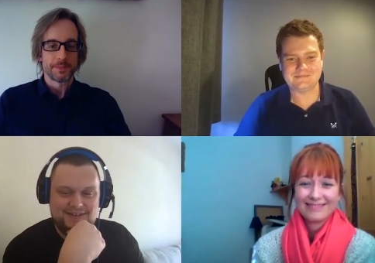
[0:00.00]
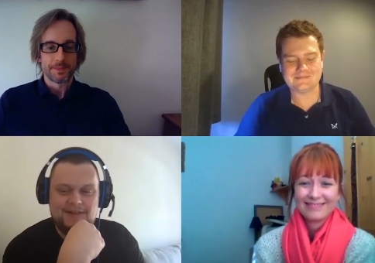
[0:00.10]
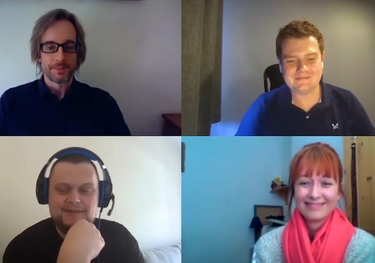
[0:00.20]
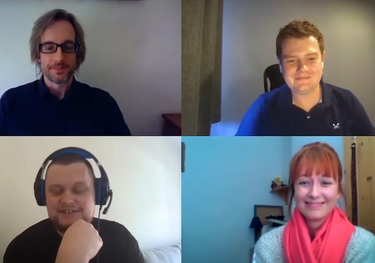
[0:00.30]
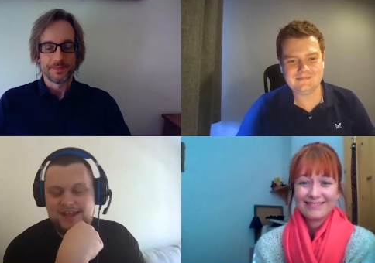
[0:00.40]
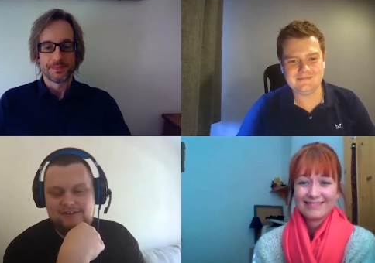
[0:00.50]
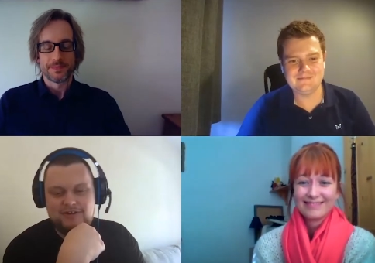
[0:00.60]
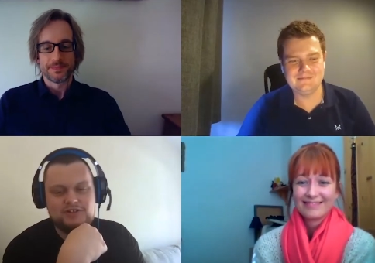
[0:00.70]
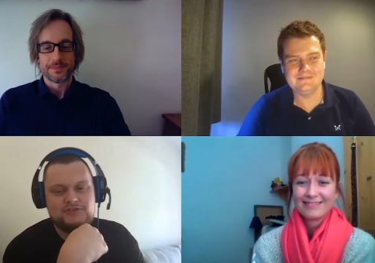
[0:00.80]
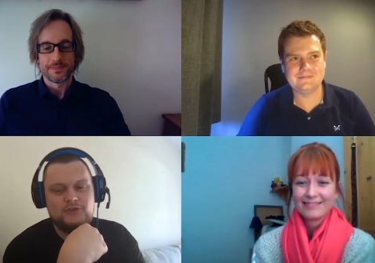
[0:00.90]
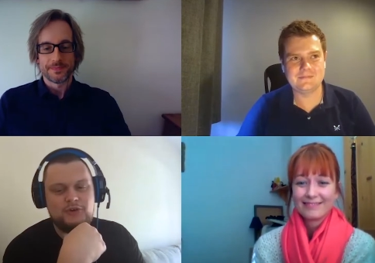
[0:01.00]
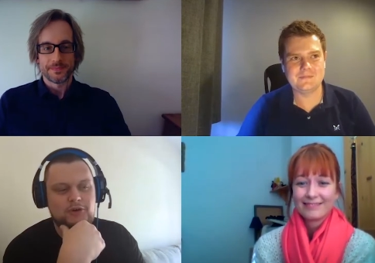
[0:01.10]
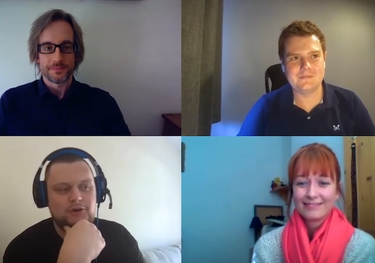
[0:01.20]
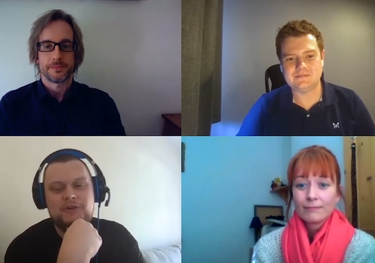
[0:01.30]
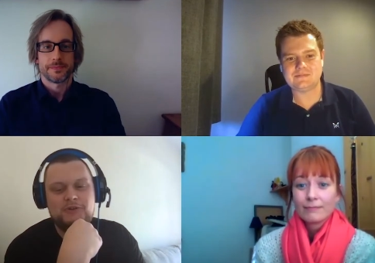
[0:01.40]
Speaker 1: Sarah, just
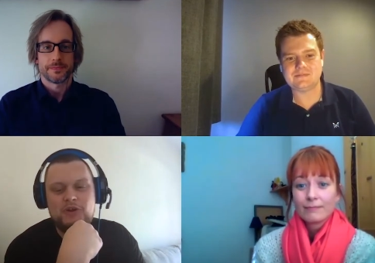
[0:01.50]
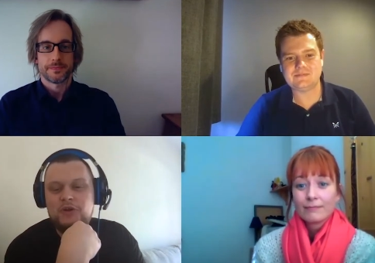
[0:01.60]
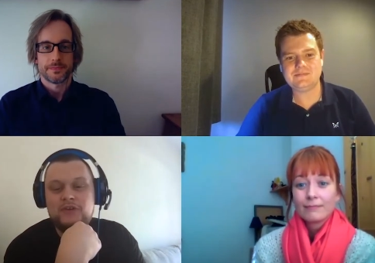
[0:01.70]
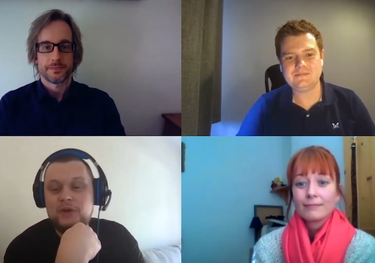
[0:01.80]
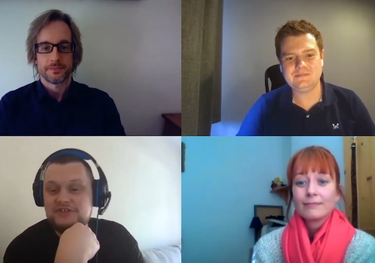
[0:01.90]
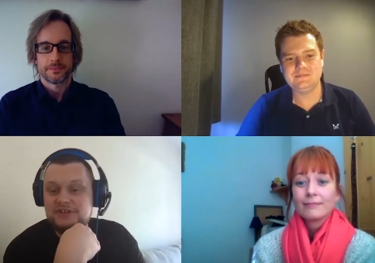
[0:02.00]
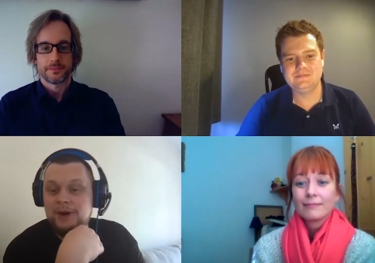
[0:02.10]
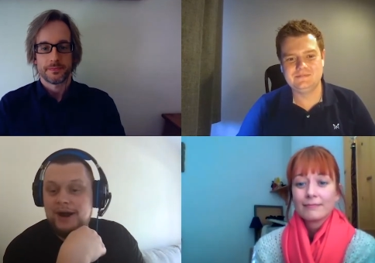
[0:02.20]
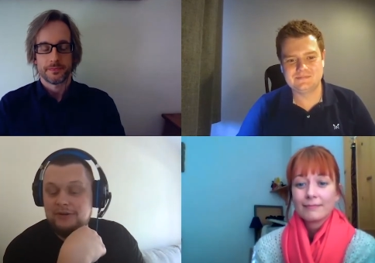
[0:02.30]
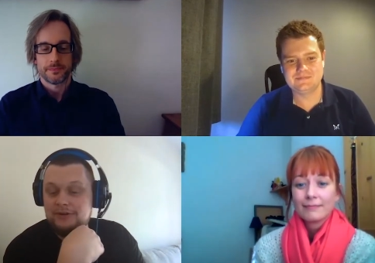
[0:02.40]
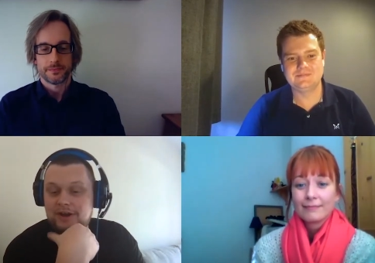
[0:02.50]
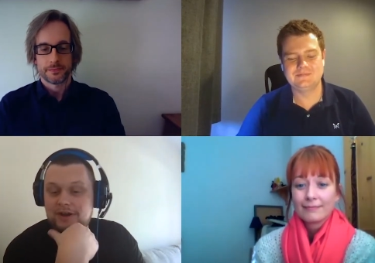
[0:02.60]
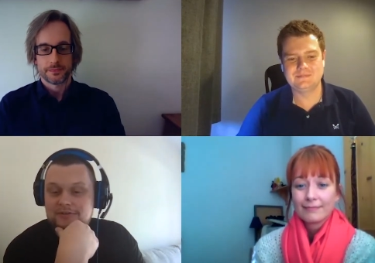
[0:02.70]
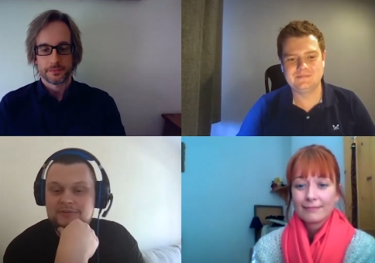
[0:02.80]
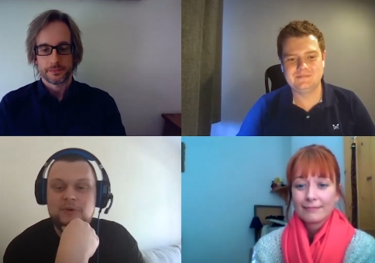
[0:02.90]
for new viewers that might not know,
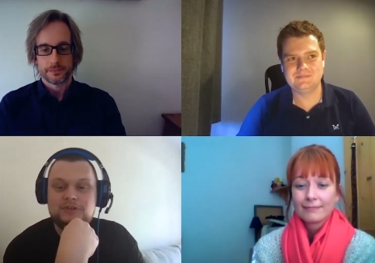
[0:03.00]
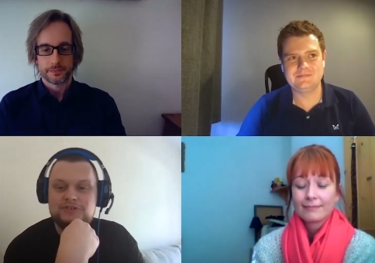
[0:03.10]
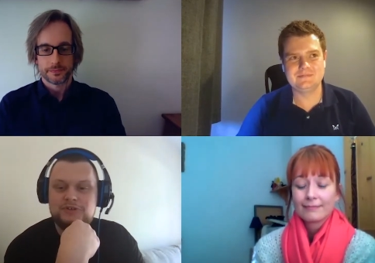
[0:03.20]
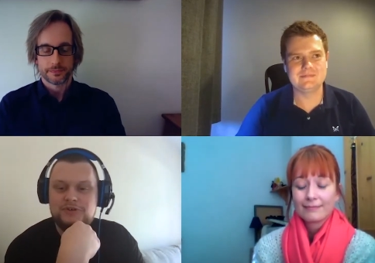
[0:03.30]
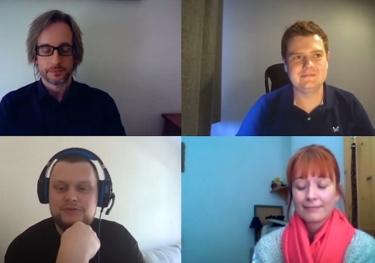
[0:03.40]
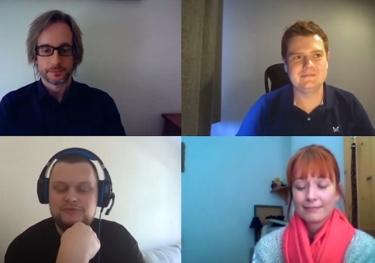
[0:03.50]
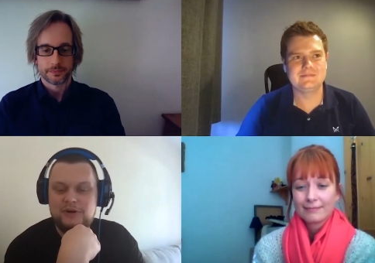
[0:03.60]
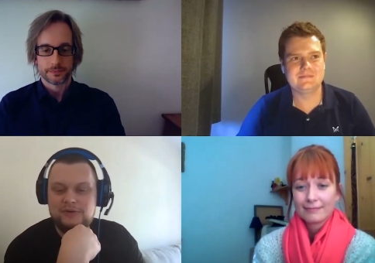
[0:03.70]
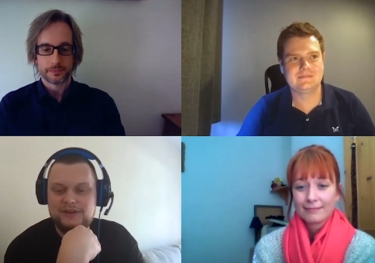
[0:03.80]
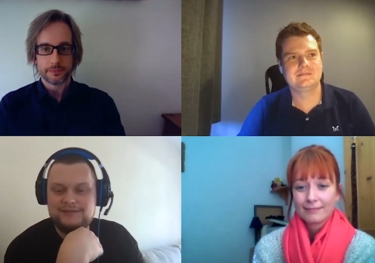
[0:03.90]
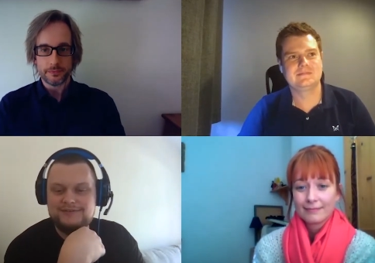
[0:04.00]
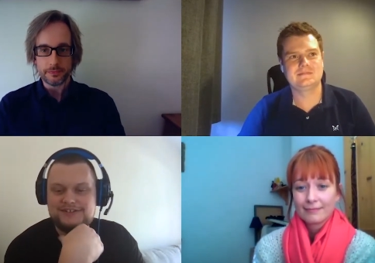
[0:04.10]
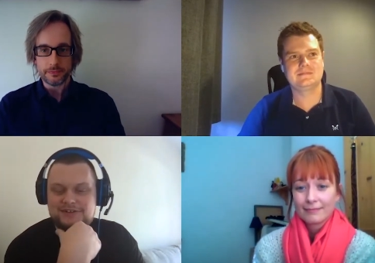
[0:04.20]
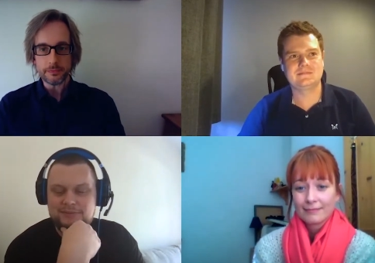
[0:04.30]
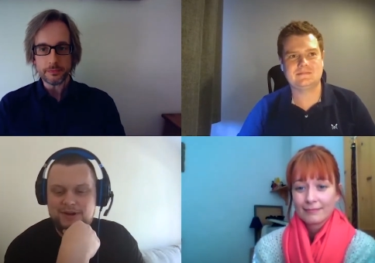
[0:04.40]
what's your role at
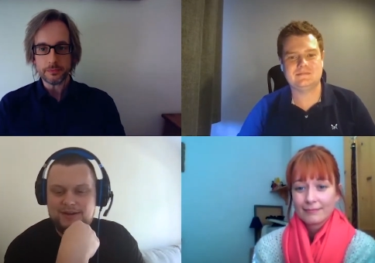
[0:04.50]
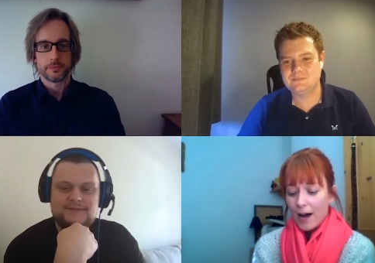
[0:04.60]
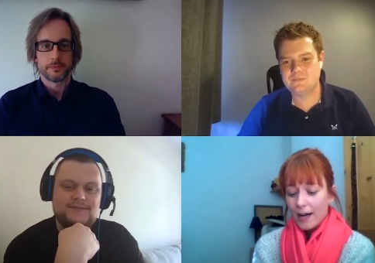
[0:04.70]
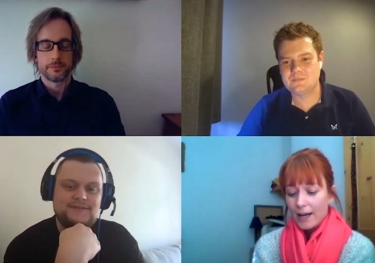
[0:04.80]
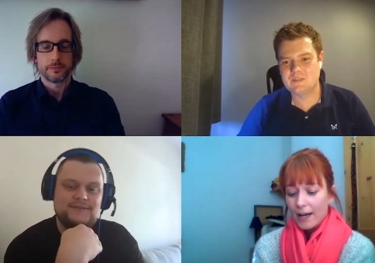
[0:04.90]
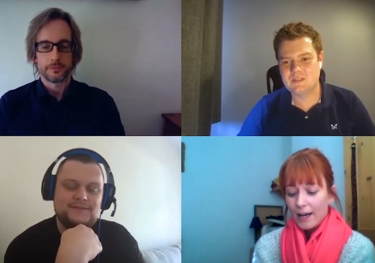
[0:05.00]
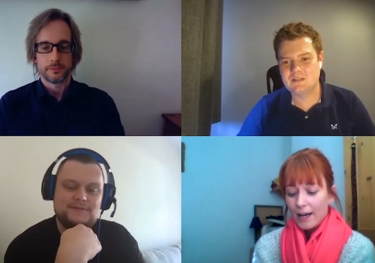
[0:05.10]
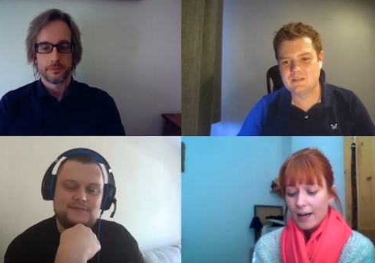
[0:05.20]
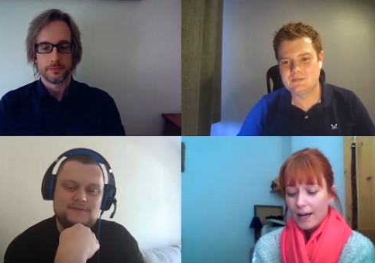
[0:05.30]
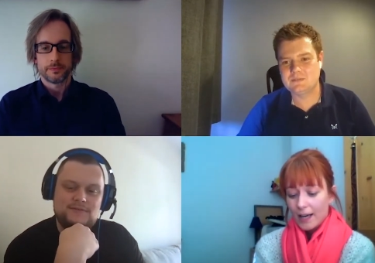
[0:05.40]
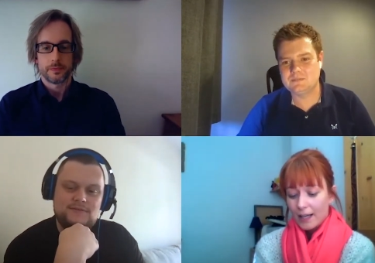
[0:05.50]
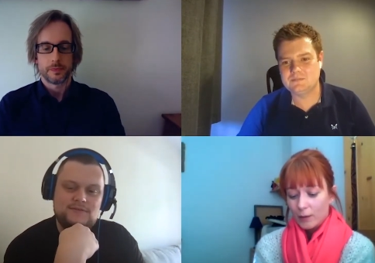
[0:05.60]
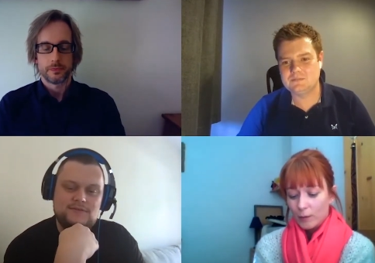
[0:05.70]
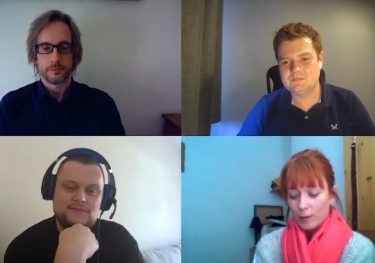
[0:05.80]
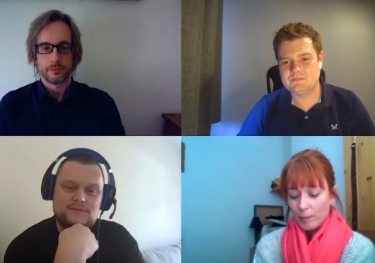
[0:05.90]
CWA?
Speaker 2: I head
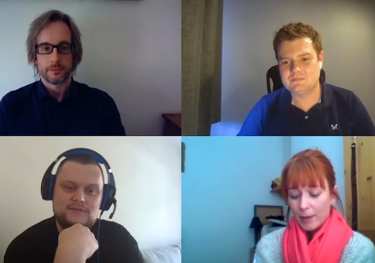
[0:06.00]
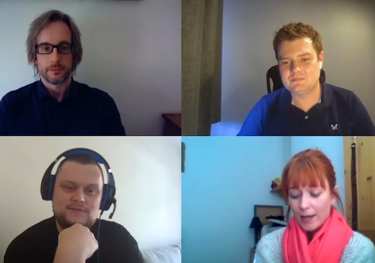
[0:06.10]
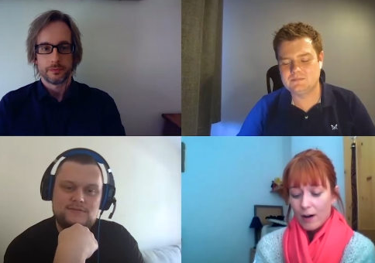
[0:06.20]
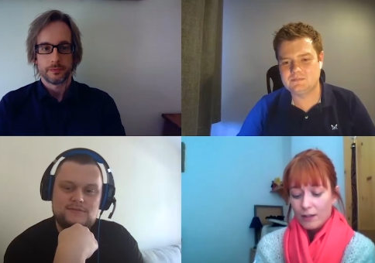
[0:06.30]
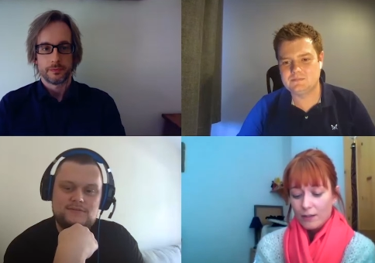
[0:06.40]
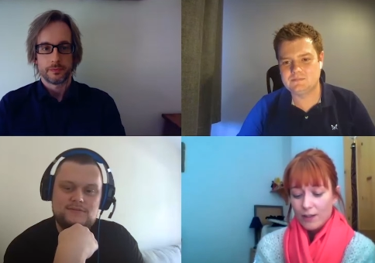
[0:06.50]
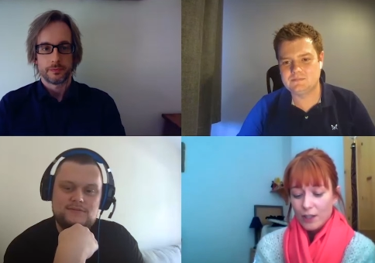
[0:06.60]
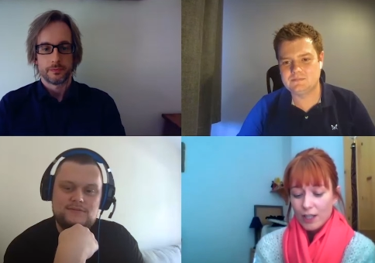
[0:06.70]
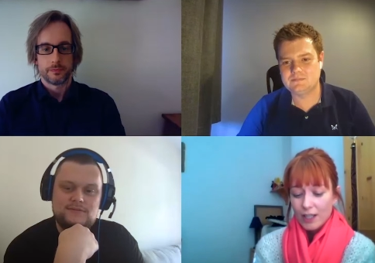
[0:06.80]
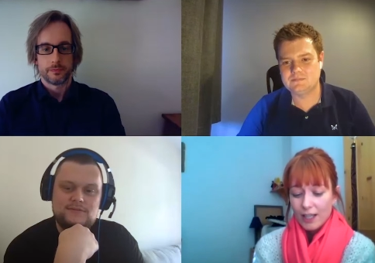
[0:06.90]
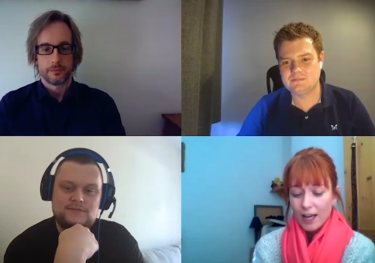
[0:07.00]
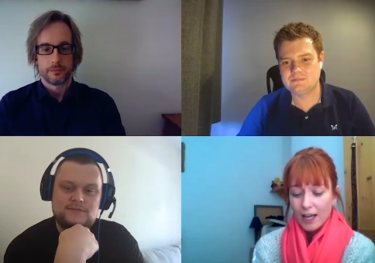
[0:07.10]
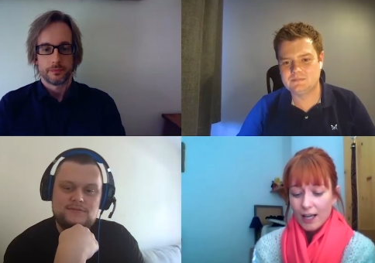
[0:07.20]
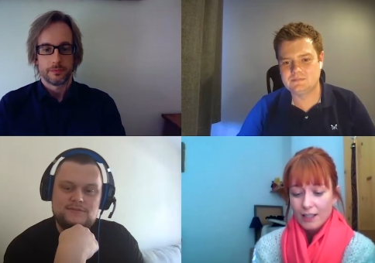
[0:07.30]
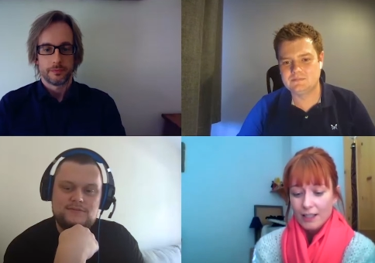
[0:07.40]
up the PR division
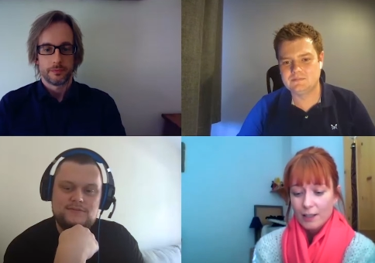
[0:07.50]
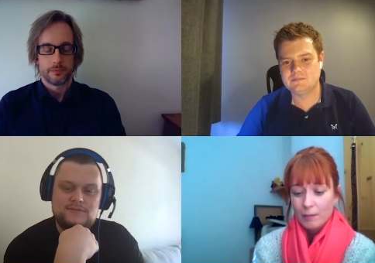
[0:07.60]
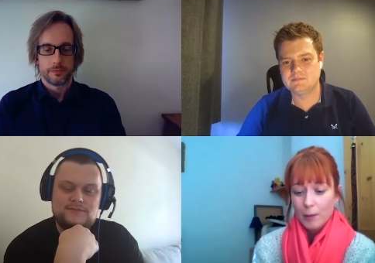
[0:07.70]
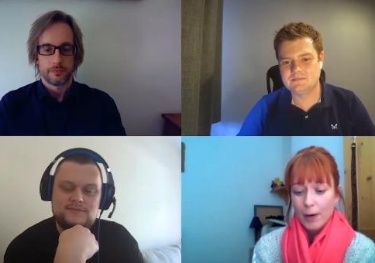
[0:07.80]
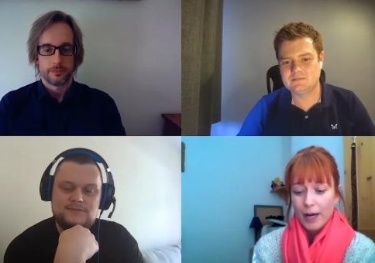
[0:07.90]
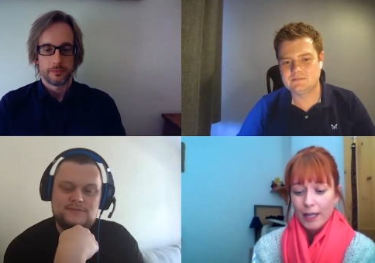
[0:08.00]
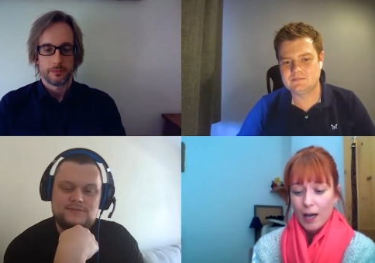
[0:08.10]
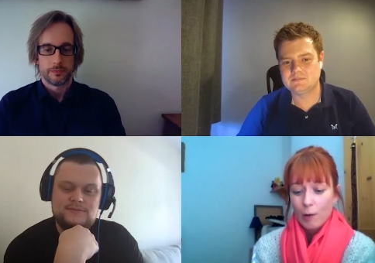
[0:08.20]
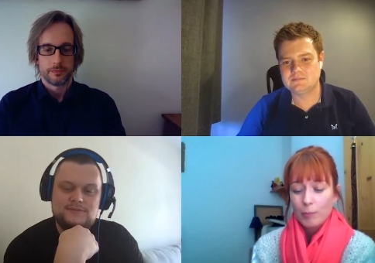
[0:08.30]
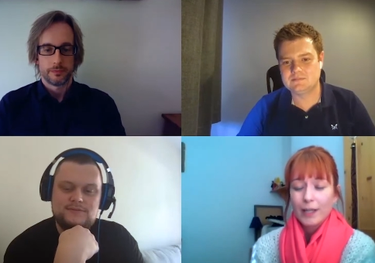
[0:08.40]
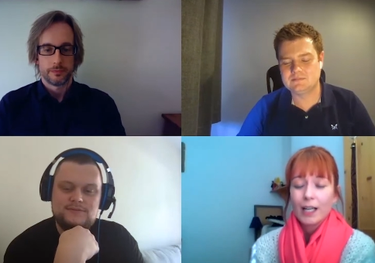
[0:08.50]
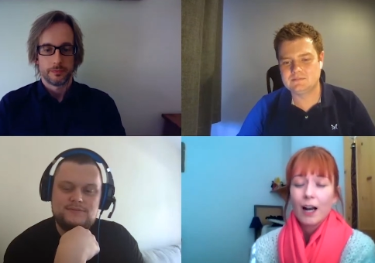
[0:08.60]
at CWA, helping